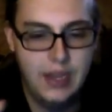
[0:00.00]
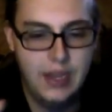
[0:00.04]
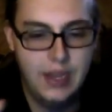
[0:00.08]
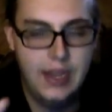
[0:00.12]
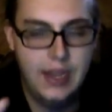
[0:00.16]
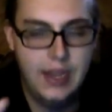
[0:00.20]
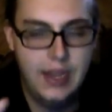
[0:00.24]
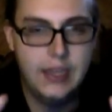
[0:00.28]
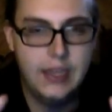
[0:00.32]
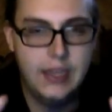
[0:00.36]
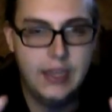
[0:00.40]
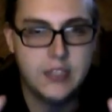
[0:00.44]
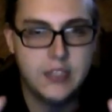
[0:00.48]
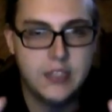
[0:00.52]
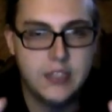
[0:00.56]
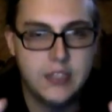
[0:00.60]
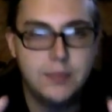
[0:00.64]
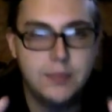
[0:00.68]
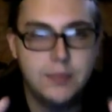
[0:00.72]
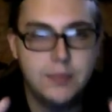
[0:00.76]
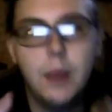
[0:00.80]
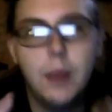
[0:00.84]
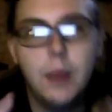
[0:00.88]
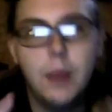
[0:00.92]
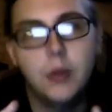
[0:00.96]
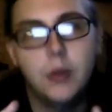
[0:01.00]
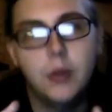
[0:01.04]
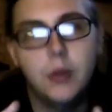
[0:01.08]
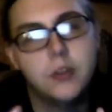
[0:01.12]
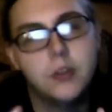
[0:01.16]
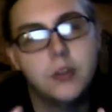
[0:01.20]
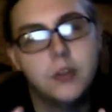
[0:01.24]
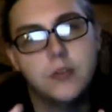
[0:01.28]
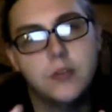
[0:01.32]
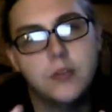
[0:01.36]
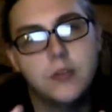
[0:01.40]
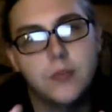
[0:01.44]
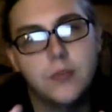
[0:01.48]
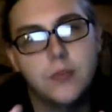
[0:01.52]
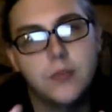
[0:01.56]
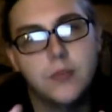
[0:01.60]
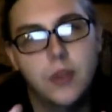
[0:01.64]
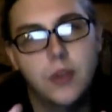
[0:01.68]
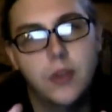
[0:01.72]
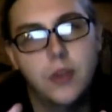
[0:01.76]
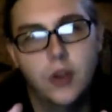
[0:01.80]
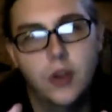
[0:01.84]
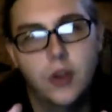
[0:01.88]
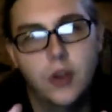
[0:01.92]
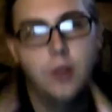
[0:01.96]
it is bubbles. You
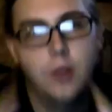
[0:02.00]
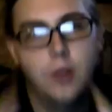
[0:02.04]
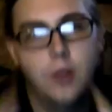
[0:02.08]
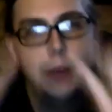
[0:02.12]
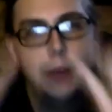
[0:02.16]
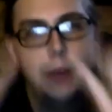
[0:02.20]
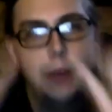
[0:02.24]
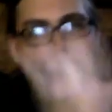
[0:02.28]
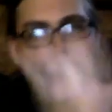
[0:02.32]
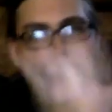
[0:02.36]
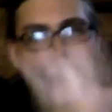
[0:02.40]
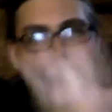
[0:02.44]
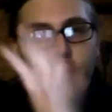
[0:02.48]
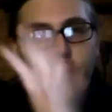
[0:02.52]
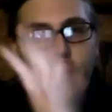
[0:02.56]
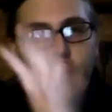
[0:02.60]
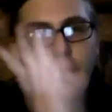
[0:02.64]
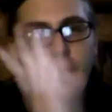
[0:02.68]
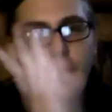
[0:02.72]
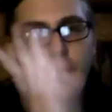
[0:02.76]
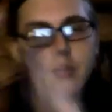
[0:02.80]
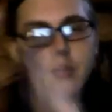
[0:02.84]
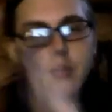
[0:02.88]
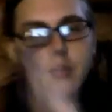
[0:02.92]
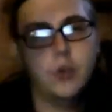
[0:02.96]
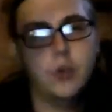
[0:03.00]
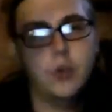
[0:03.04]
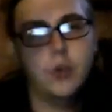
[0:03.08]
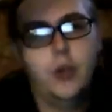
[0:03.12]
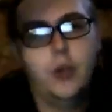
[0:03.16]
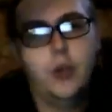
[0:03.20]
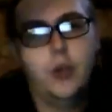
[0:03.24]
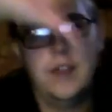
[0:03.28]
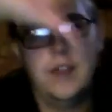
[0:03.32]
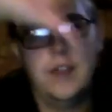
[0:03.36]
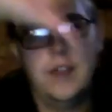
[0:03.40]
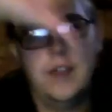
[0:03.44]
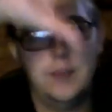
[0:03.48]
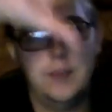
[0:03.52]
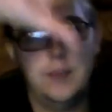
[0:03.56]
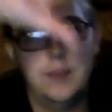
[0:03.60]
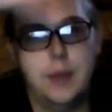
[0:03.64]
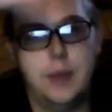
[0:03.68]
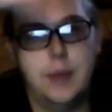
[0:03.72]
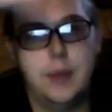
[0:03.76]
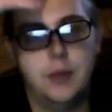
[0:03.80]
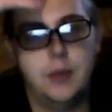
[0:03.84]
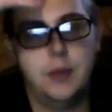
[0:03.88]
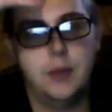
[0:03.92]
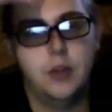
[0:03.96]
know, the bubble formats where you have the
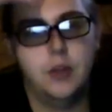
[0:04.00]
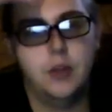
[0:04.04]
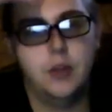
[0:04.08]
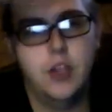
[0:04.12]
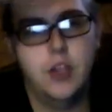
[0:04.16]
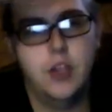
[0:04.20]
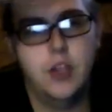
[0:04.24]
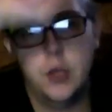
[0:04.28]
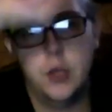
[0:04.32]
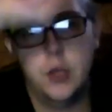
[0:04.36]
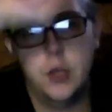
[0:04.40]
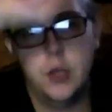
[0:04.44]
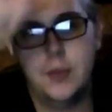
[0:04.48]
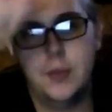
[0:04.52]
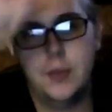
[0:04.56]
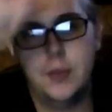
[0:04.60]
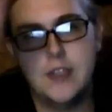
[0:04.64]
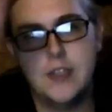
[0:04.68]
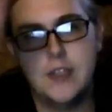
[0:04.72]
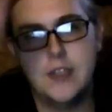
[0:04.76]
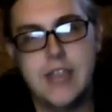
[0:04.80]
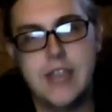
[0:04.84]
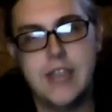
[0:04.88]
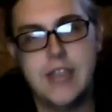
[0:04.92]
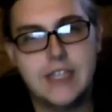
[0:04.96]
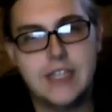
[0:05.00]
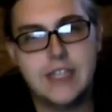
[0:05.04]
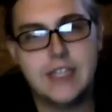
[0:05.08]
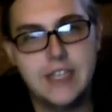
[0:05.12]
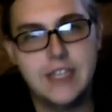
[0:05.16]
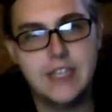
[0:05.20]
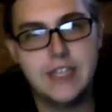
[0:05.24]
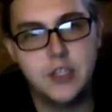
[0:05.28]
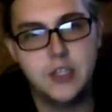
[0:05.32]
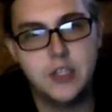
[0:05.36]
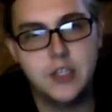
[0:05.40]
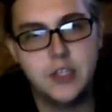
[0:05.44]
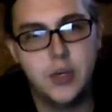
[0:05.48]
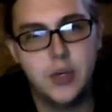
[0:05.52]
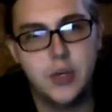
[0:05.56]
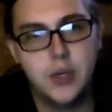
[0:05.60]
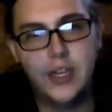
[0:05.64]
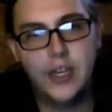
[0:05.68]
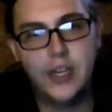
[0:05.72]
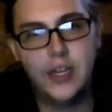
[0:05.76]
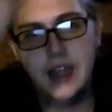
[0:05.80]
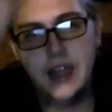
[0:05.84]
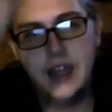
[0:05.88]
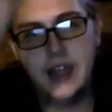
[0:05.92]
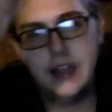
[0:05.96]
bubble, you can put text into it,
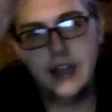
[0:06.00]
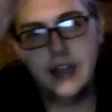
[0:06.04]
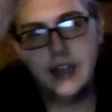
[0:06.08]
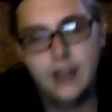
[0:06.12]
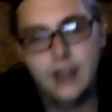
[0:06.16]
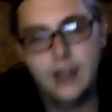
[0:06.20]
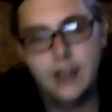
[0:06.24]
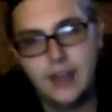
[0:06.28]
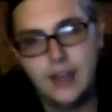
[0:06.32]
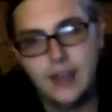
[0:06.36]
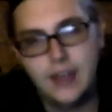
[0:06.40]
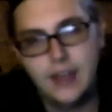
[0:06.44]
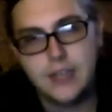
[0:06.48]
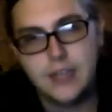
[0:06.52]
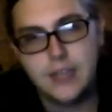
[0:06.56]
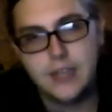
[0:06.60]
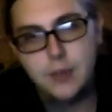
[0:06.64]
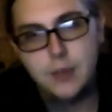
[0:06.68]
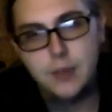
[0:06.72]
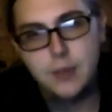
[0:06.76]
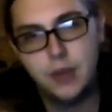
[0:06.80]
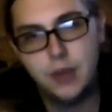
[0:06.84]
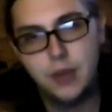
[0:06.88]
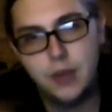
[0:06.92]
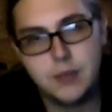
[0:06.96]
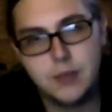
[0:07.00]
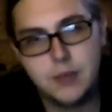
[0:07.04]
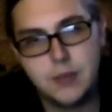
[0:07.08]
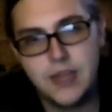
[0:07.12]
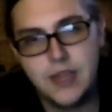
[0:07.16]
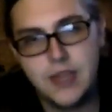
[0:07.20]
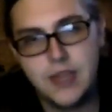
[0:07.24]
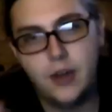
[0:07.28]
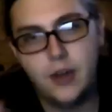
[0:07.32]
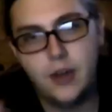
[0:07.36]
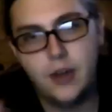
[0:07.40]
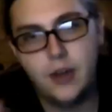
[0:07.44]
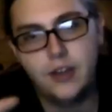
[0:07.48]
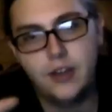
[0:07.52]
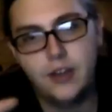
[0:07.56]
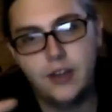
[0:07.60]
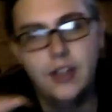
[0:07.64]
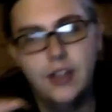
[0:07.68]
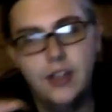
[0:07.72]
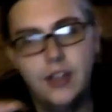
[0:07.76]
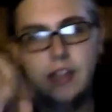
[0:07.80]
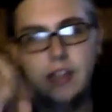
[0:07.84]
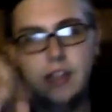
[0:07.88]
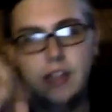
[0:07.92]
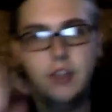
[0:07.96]
and then that next bubble comes down, and
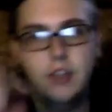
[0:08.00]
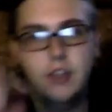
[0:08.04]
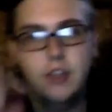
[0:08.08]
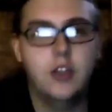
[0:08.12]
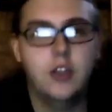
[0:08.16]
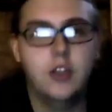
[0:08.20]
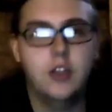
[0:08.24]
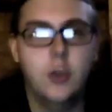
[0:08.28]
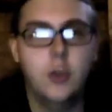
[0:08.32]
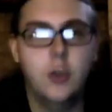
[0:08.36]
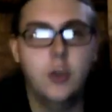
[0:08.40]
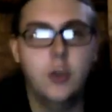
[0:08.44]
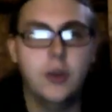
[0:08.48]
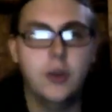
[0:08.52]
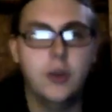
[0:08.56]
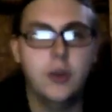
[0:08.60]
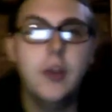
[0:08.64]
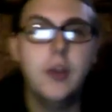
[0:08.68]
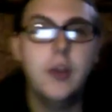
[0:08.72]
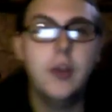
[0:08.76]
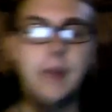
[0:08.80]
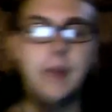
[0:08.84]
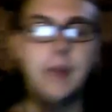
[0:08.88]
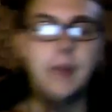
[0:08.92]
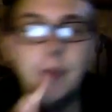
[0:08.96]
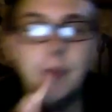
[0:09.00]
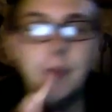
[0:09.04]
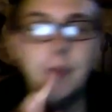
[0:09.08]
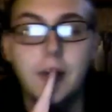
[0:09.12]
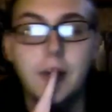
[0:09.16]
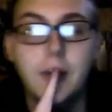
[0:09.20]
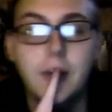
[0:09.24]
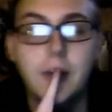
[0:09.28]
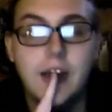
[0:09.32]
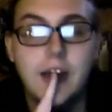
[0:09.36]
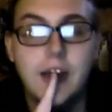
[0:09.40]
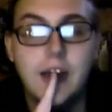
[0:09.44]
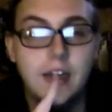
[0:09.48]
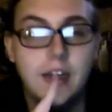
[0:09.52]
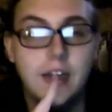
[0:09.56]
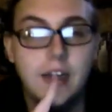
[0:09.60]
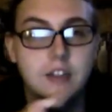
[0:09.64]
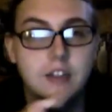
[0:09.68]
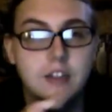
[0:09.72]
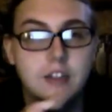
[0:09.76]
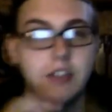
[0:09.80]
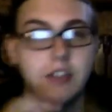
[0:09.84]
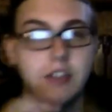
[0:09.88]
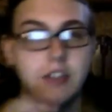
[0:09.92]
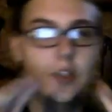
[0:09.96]
you get my point.
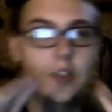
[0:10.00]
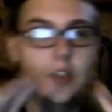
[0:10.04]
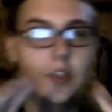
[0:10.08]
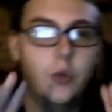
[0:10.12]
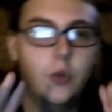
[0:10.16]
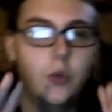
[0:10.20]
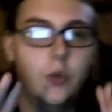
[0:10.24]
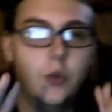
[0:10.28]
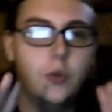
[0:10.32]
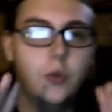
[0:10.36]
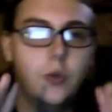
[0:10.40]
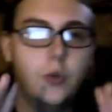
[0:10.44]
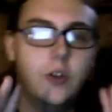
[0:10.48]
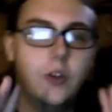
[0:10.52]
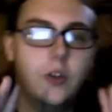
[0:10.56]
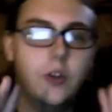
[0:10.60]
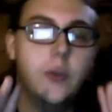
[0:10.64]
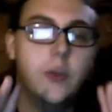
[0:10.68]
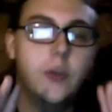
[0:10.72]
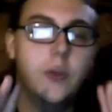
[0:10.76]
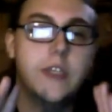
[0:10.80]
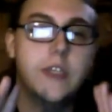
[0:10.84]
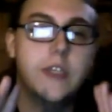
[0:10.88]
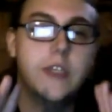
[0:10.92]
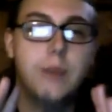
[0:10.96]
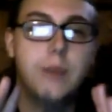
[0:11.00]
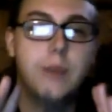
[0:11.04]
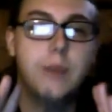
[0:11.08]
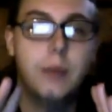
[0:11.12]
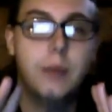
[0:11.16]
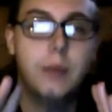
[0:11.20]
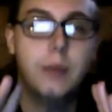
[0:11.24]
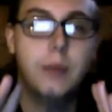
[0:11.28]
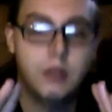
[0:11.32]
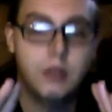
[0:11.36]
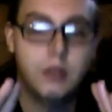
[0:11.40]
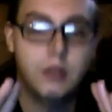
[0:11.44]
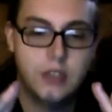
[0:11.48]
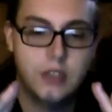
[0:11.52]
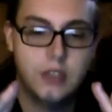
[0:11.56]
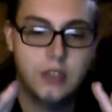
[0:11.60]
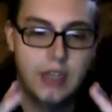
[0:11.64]
You use these bubbles.